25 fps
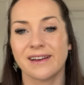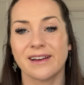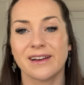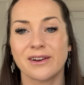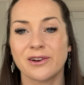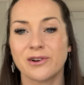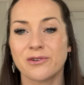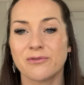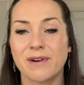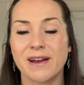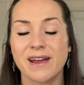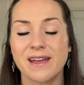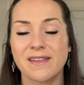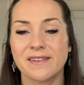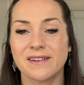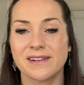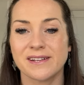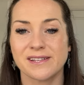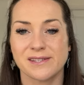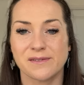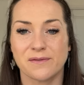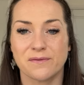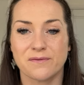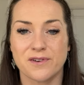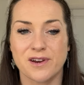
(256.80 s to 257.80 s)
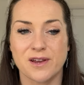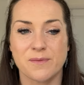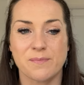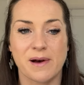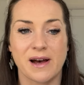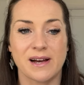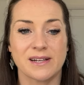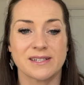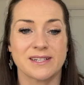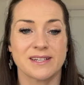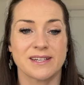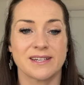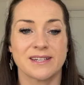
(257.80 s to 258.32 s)
Great that it's a free
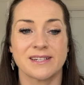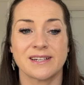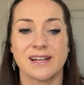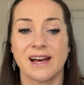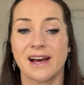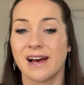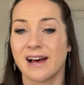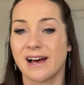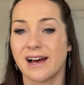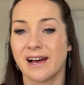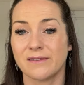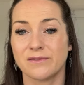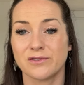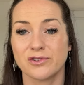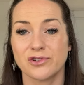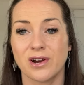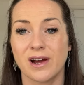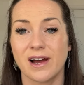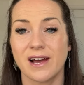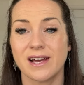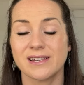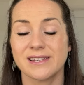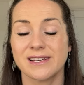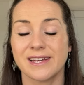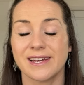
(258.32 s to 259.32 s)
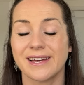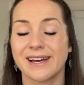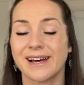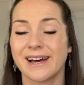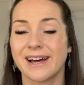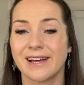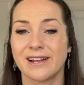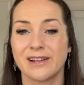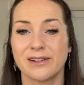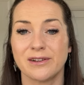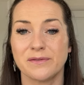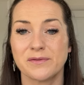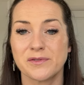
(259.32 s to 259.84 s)
pattern. I've tried it, I
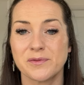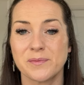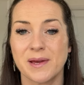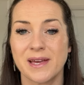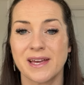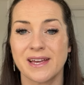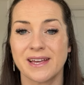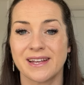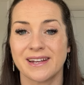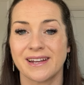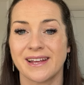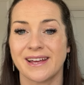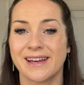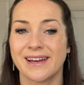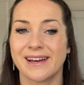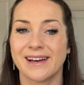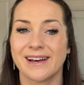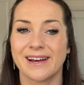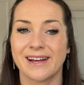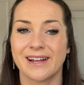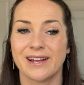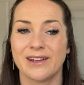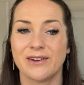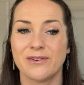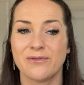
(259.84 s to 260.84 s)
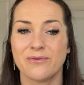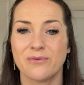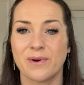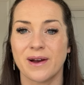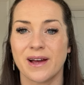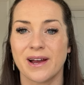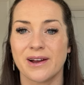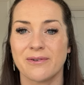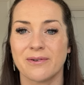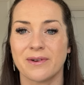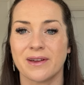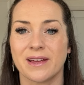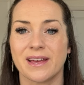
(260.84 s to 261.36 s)
loved making it, I love
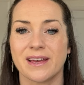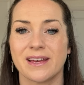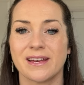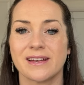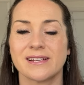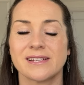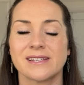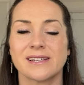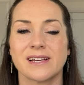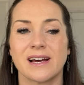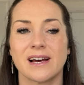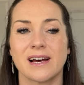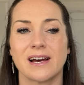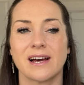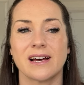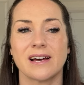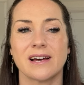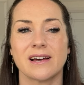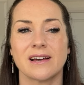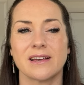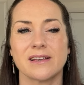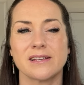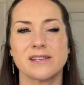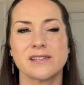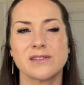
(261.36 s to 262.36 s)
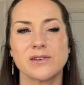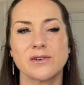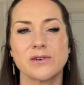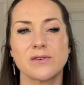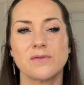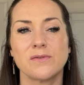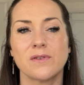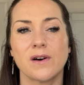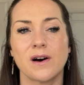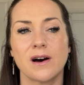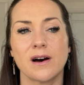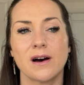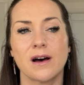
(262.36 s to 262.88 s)
wearing it. I so
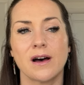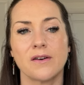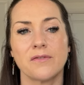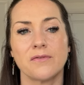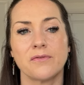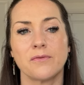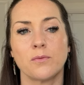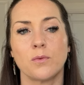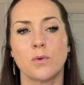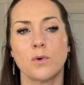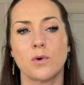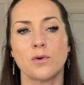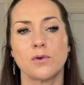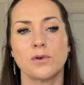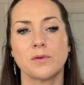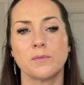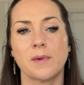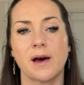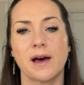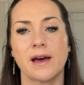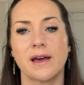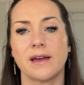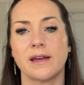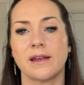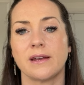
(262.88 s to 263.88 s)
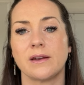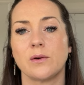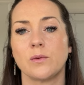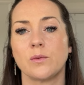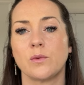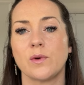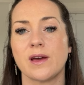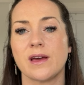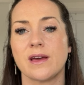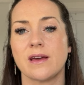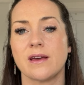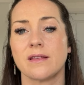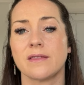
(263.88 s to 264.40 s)
far have worn mine
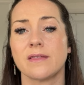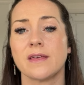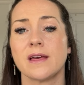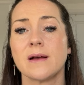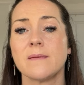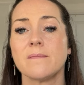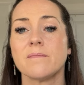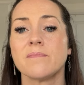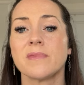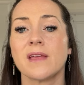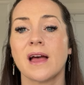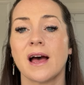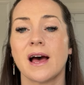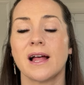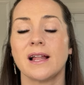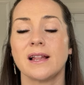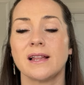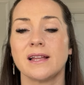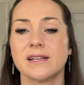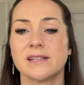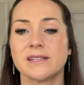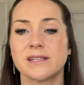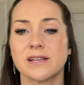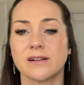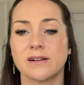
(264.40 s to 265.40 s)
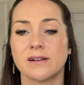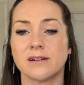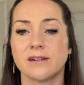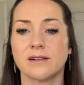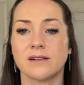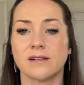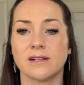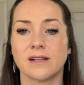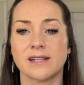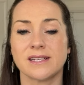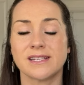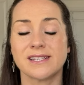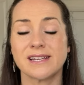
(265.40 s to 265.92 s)
with a
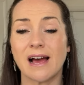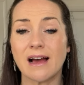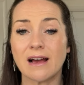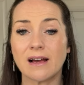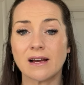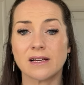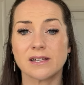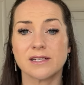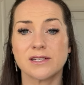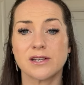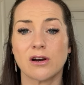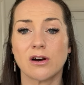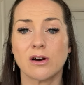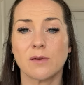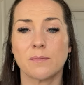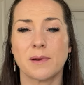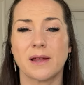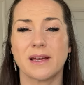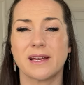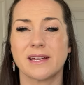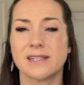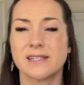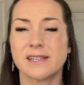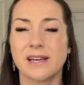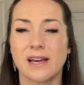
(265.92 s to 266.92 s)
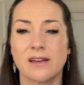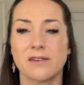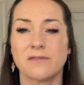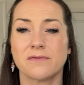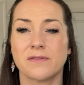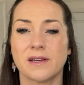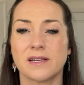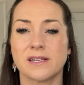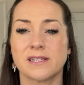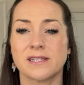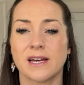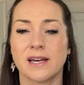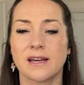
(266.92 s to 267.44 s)
little tank top, like a tight
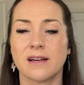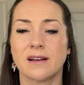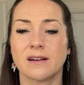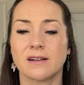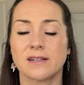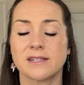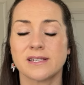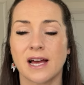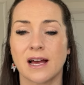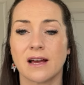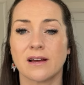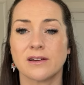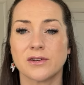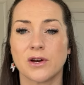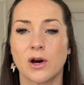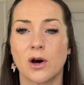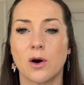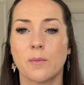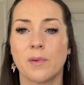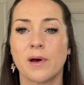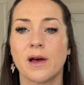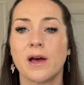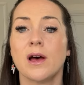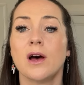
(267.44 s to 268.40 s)
fitting tank, tank top,